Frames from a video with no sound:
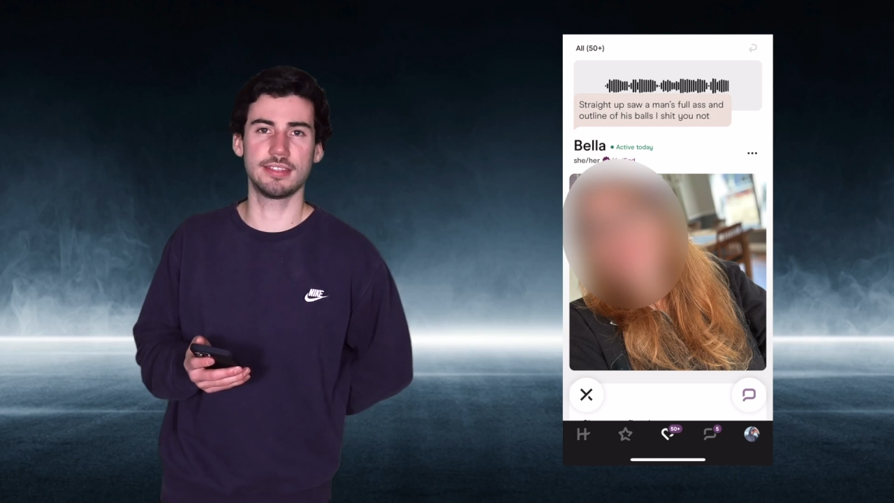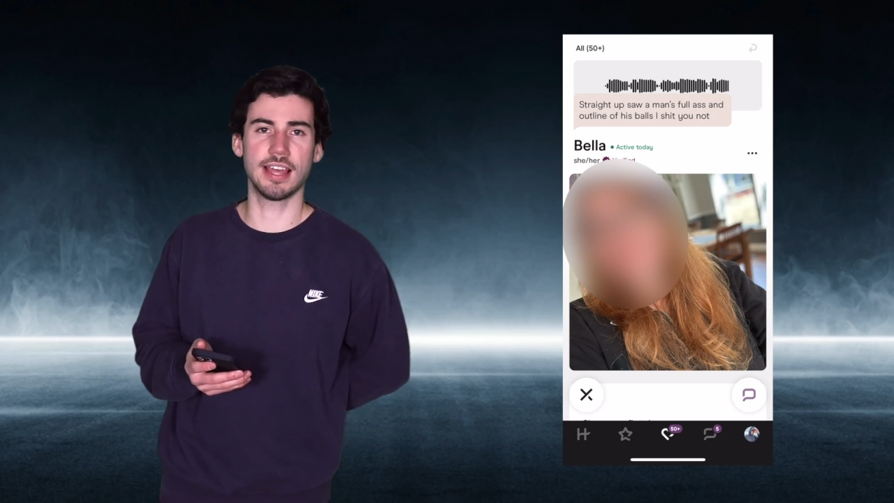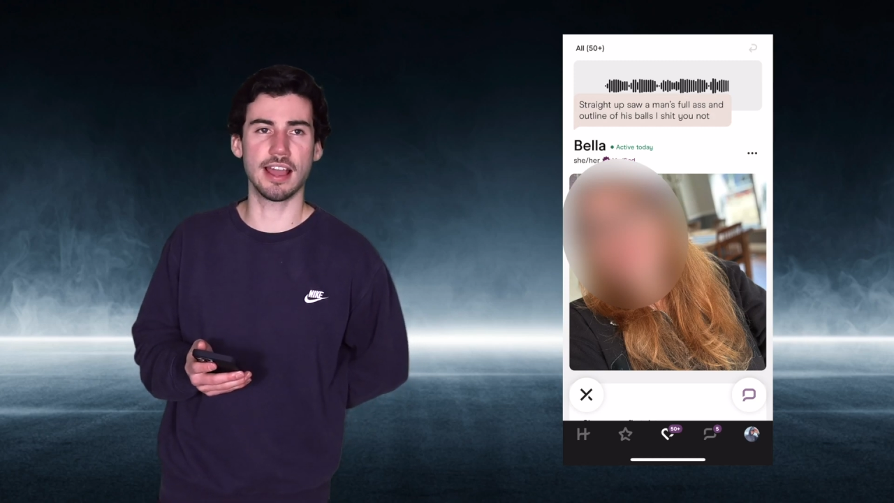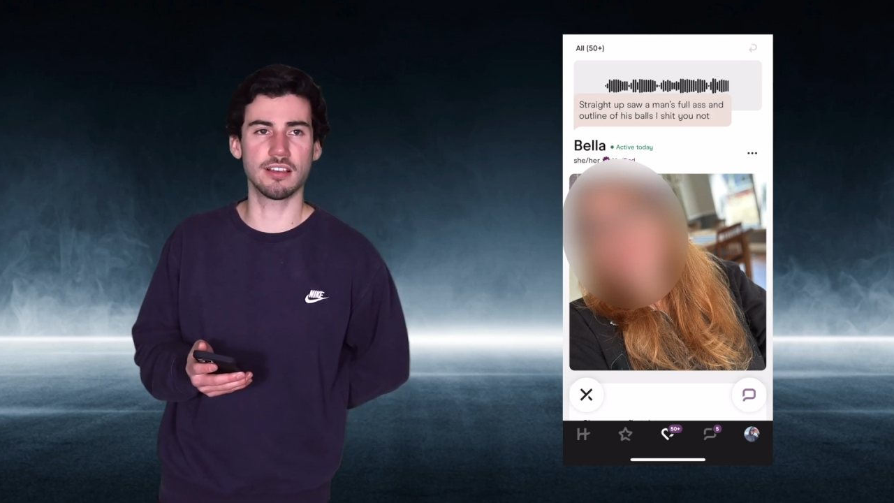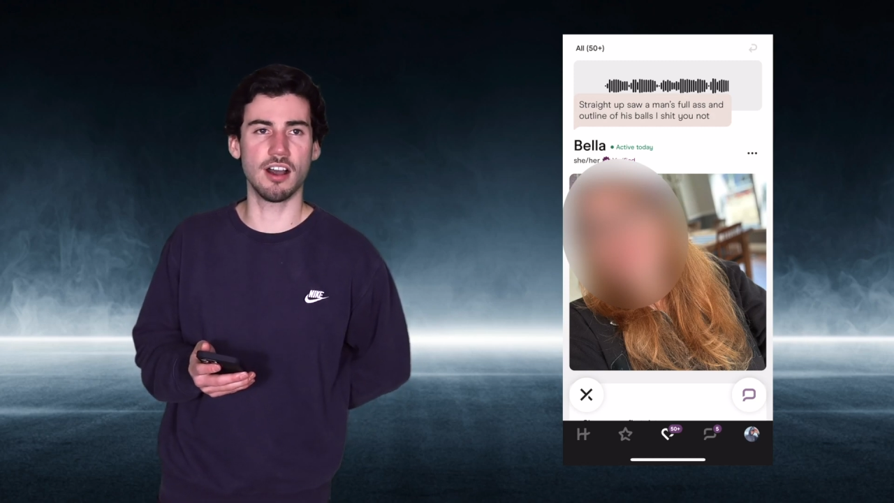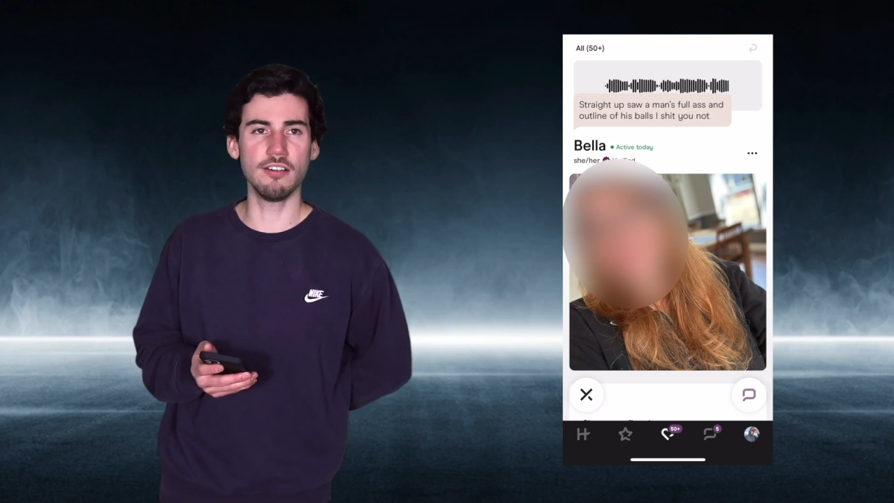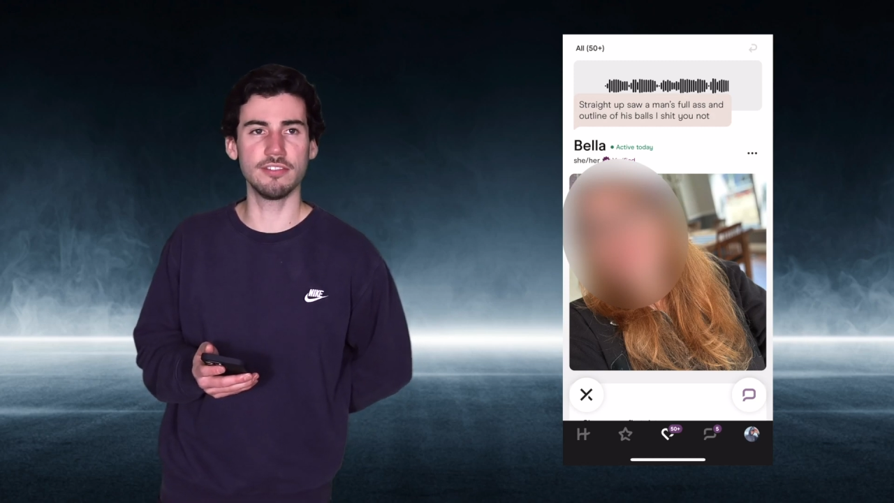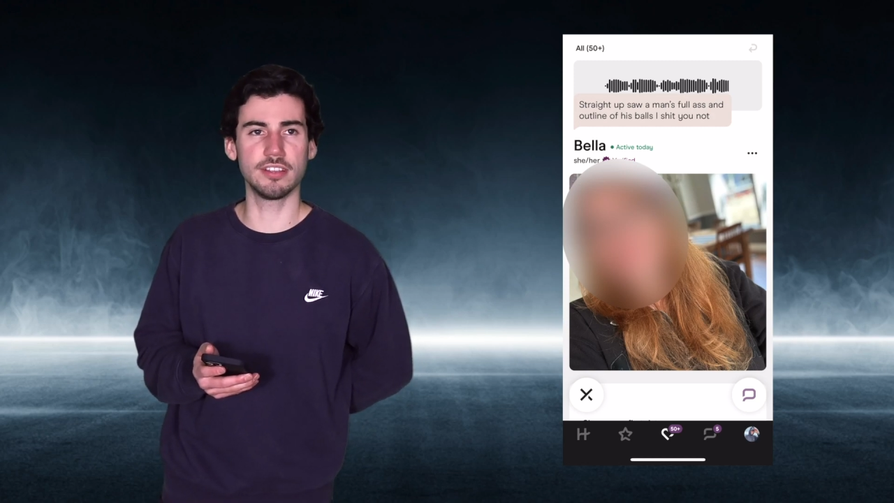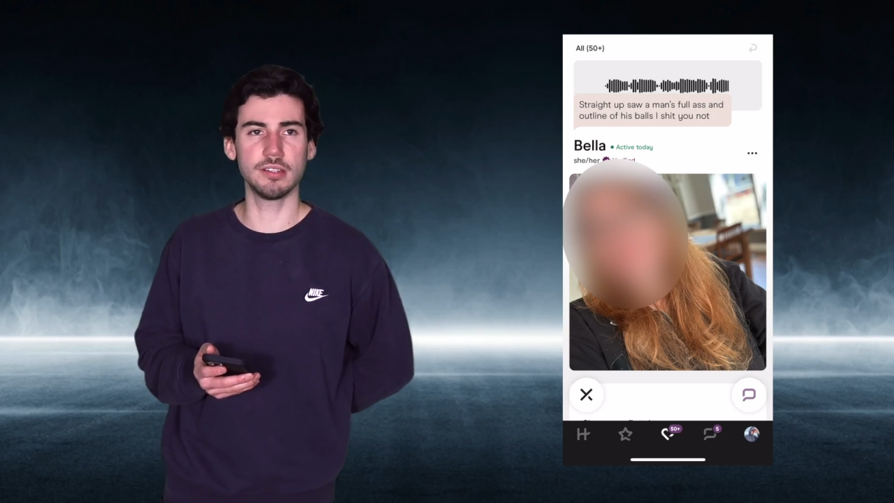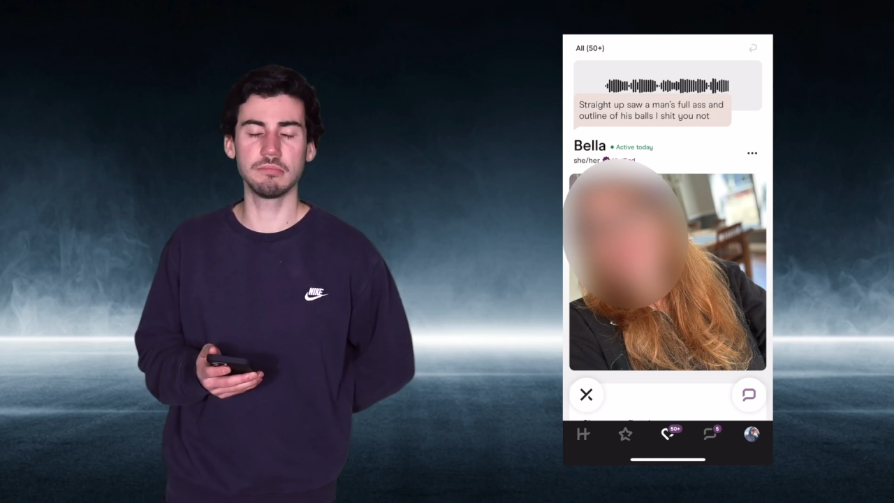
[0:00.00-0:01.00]
that
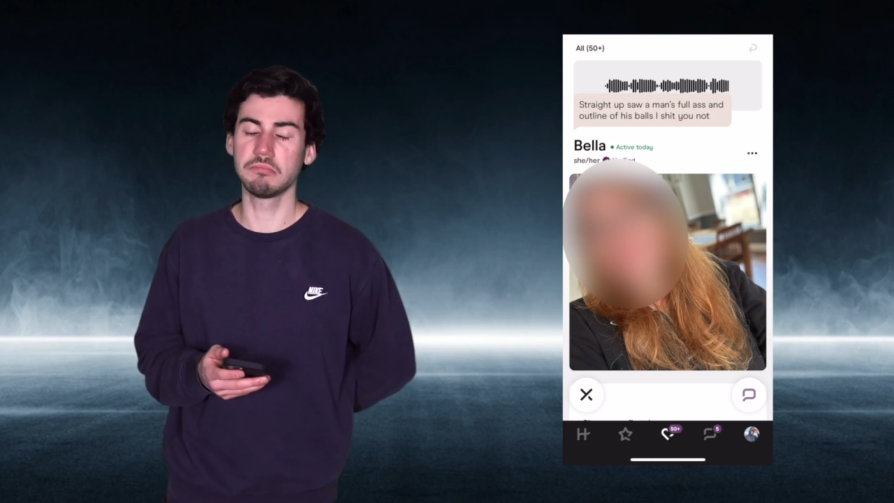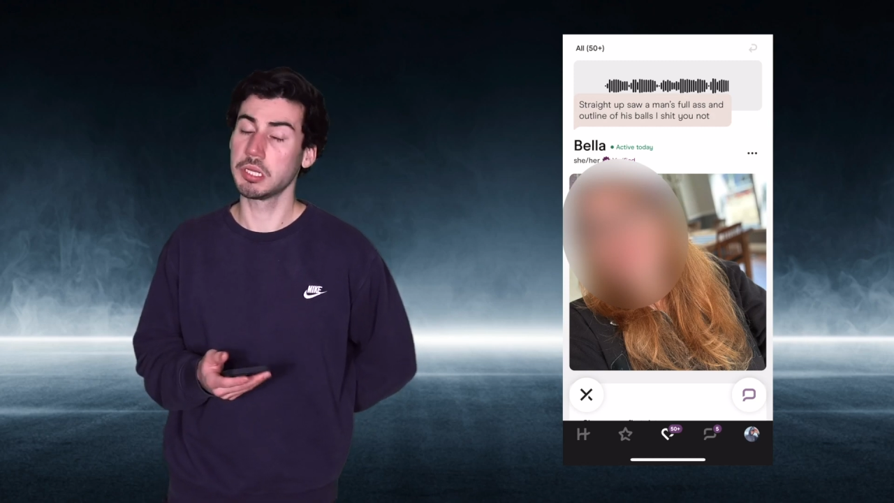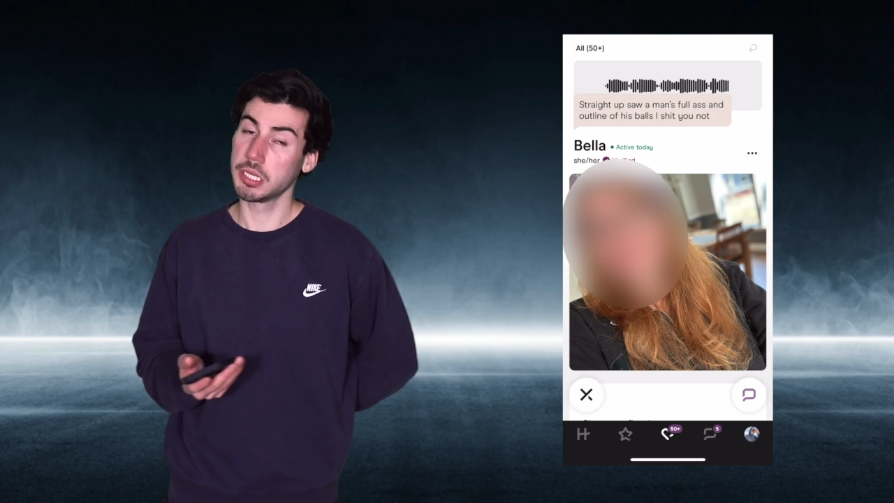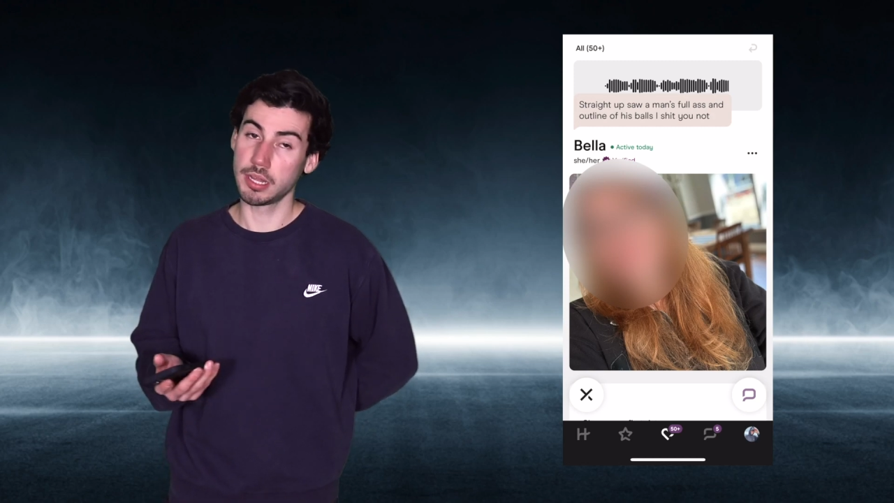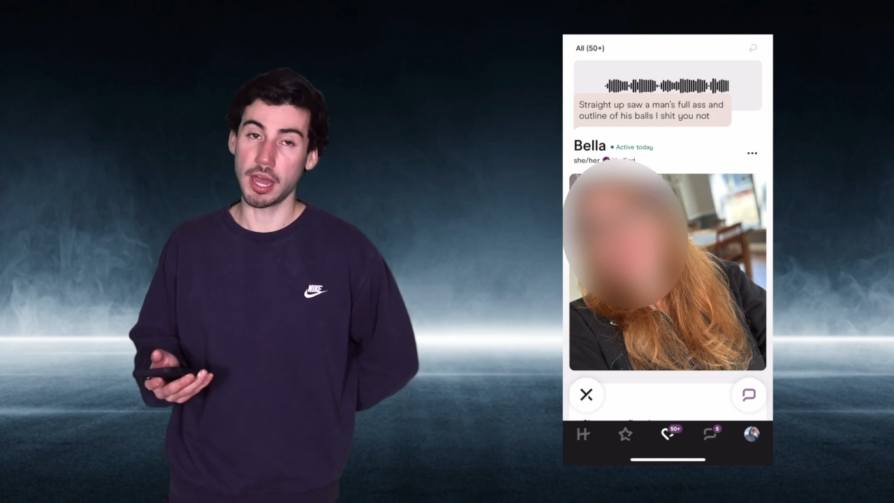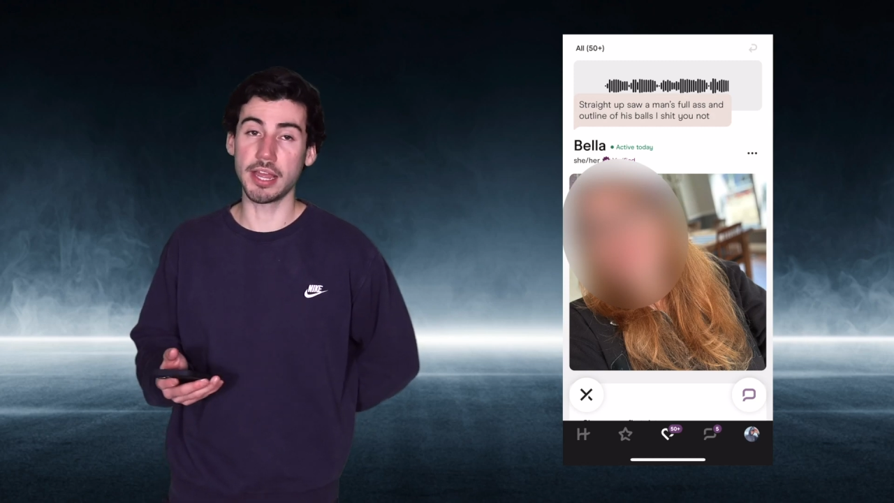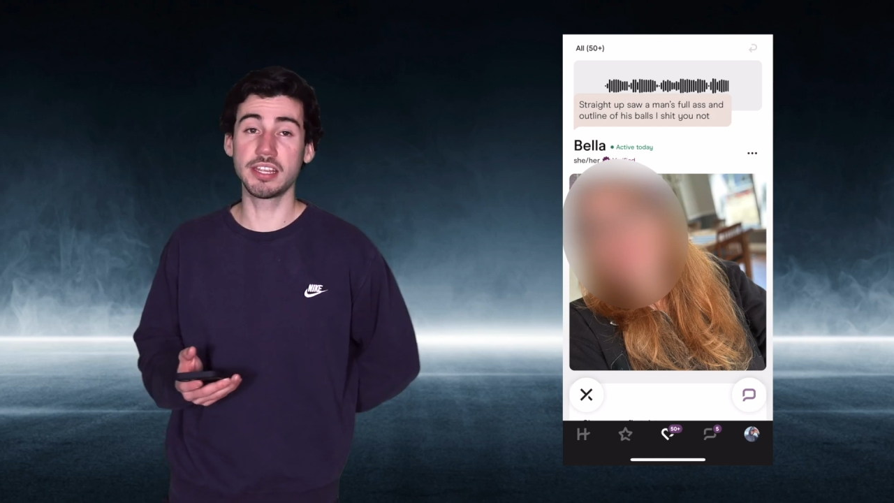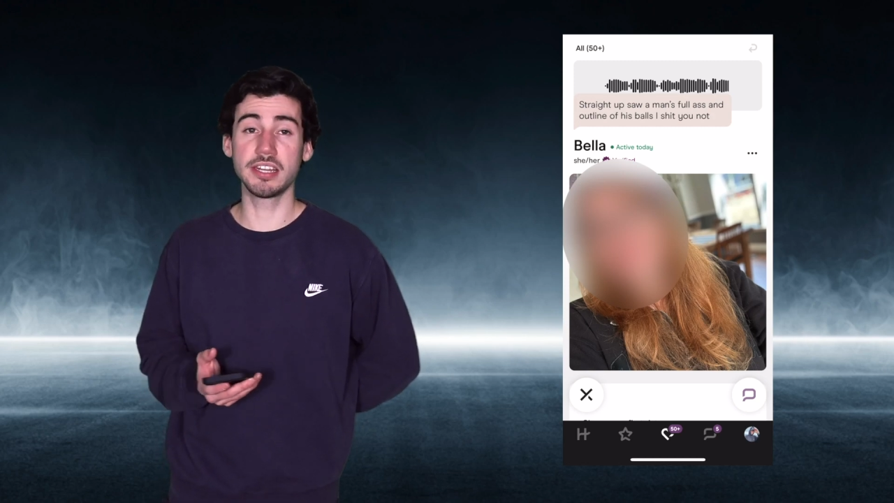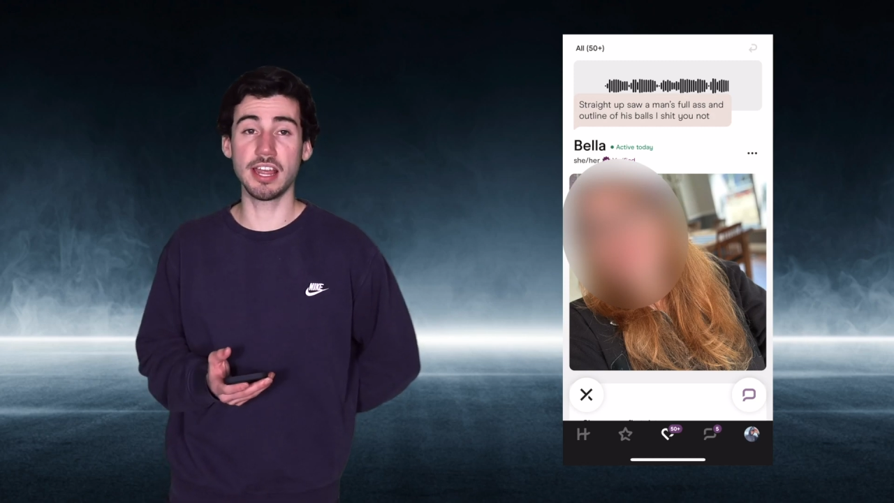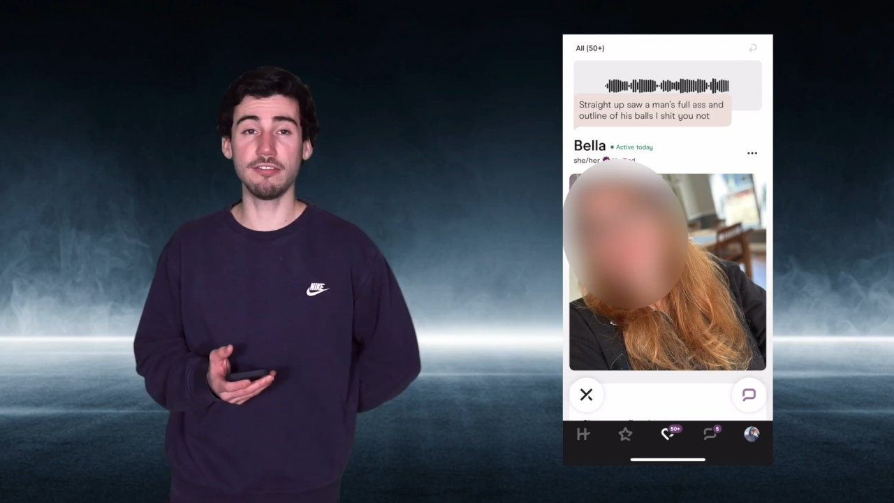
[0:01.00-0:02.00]
confident. I
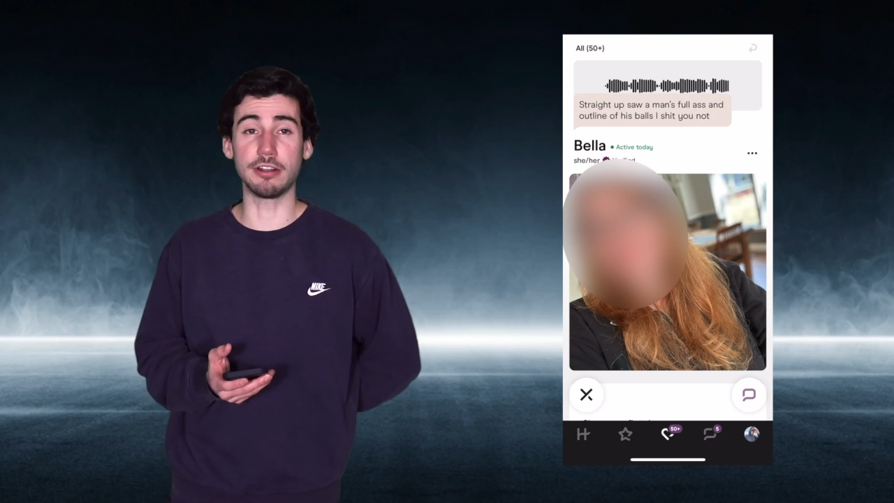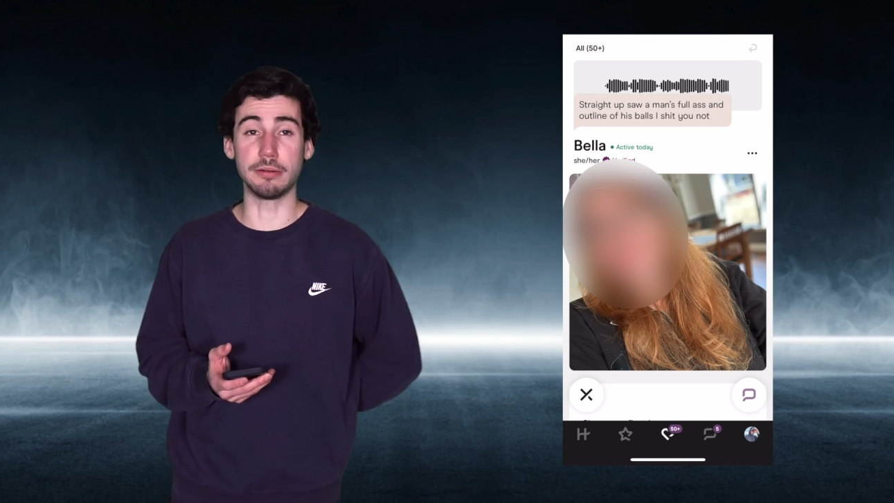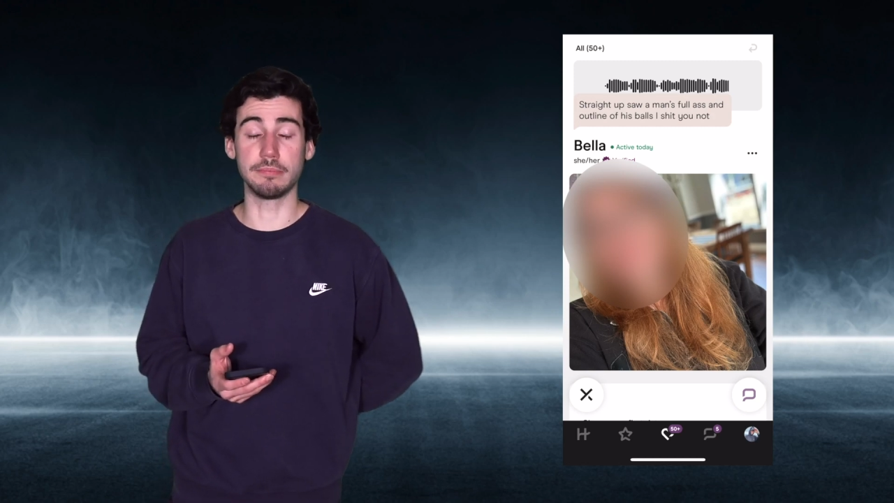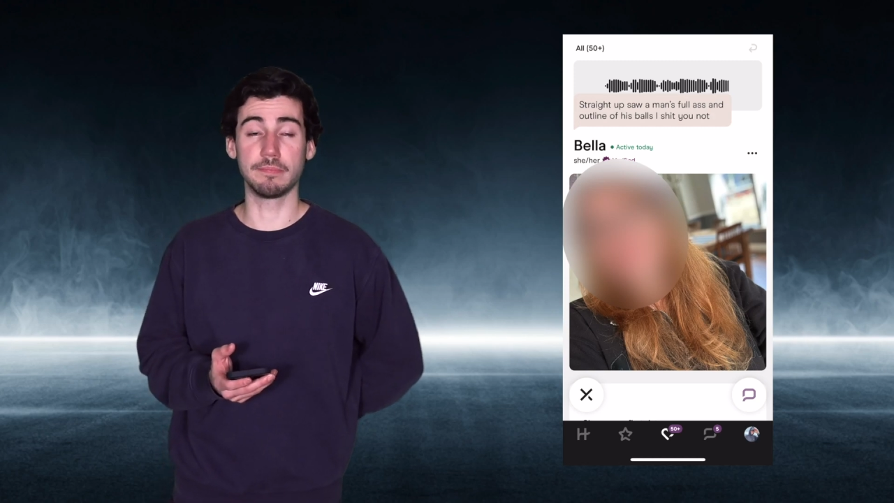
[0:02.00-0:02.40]
could never.